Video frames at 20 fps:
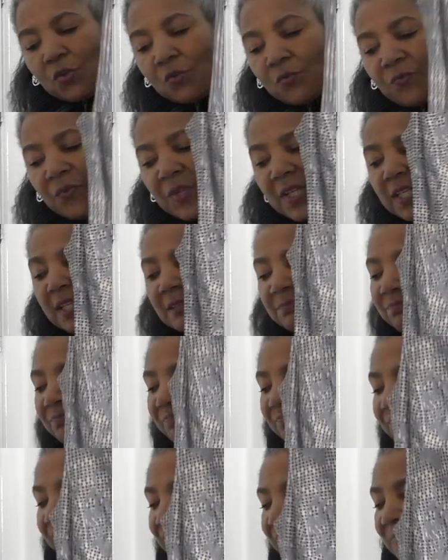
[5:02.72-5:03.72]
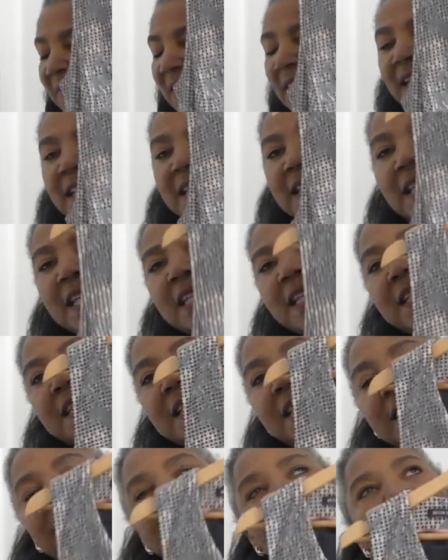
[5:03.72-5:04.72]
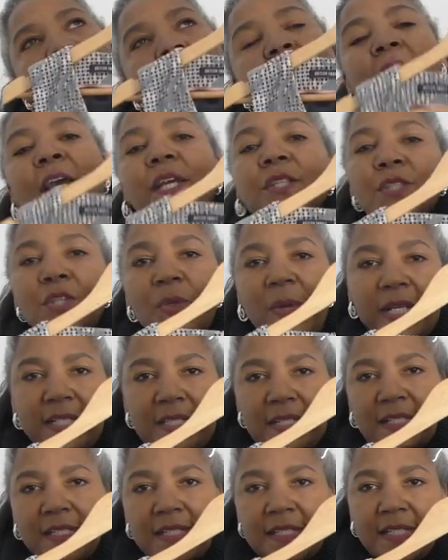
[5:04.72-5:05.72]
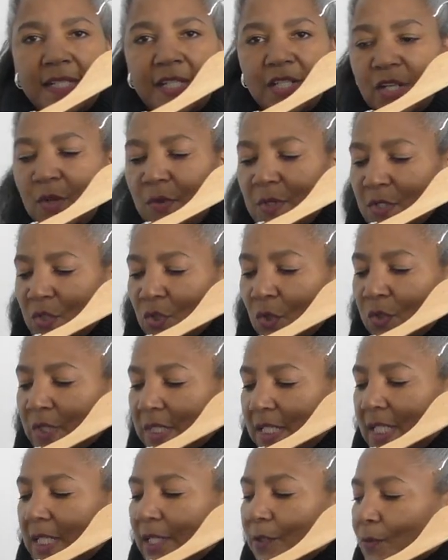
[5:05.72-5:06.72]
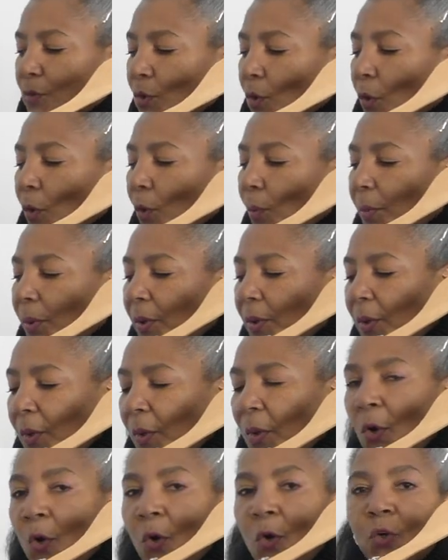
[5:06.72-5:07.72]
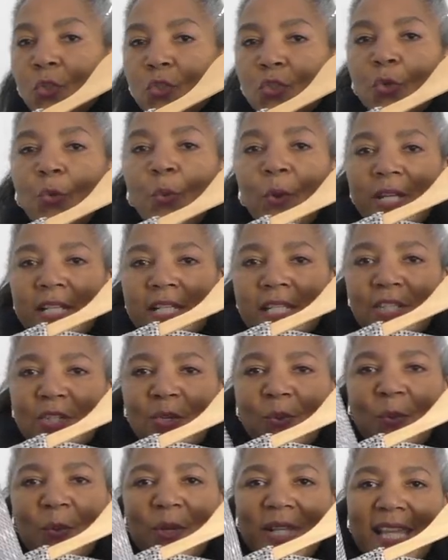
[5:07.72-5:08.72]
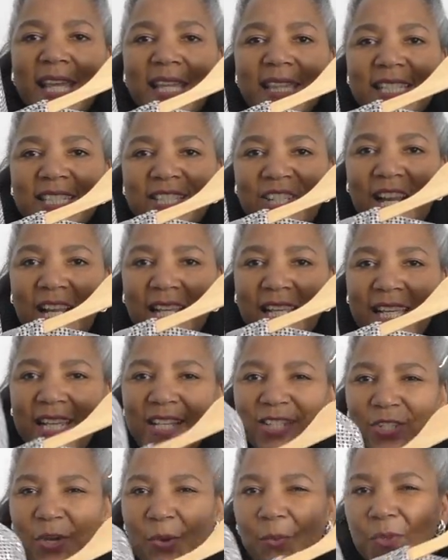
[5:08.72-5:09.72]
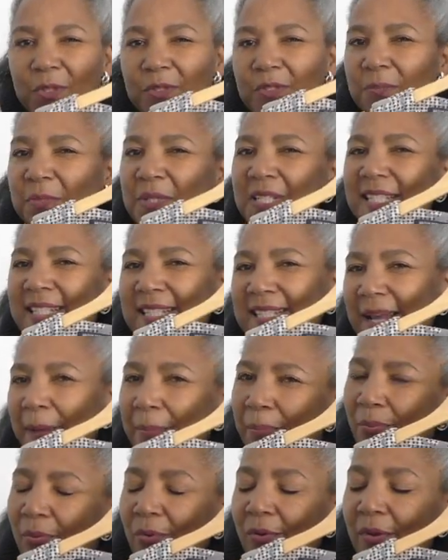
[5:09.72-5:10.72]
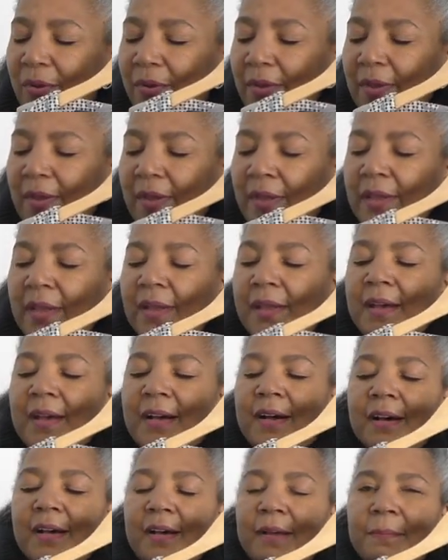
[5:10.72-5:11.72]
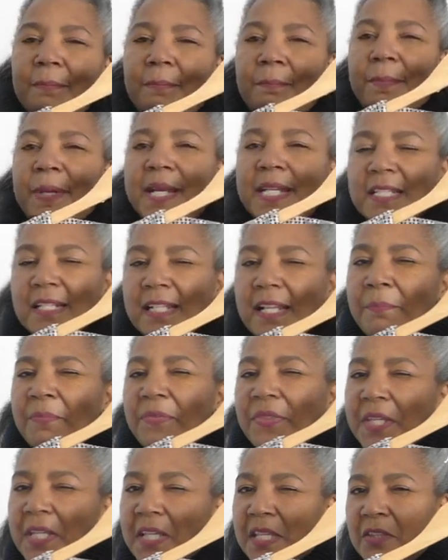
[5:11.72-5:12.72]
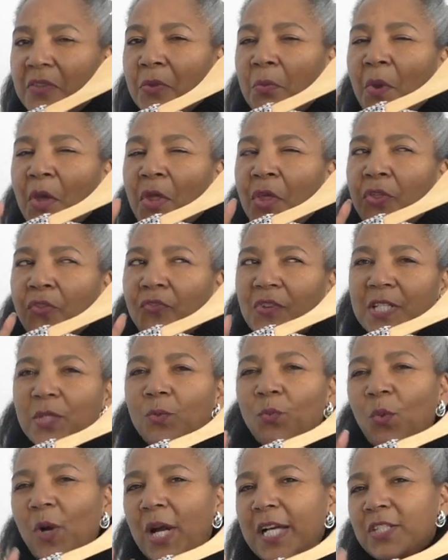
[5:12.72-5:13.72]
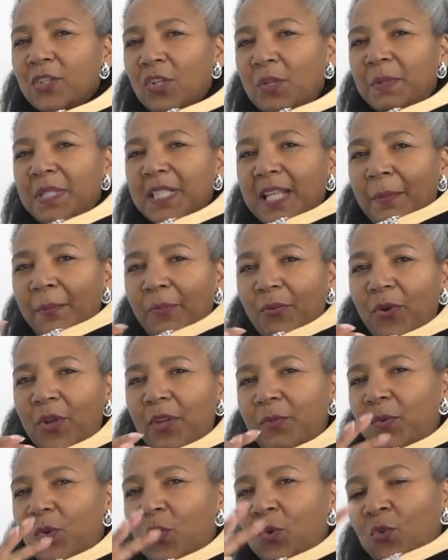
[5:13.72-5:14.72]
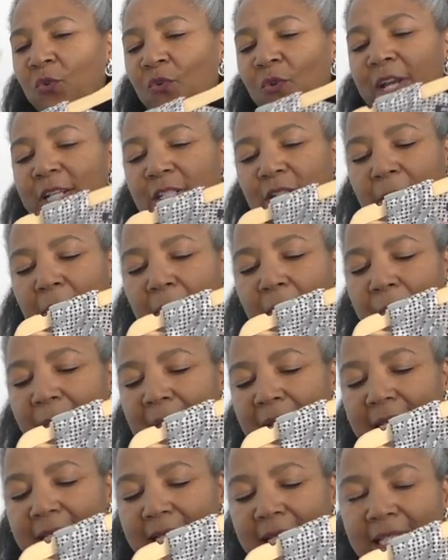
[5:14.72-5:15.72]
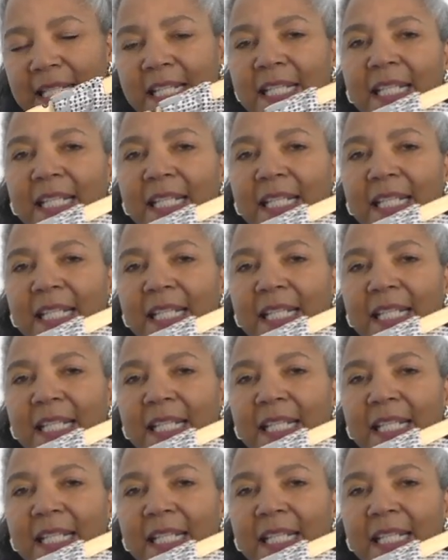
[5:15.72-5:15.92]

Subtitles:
don't think it needs a new identity, so it's not teamed up or twinned with the jacket. So I want it to be separate. Basically, I'm thinking the reason why it's going to be separate, you can create some amazing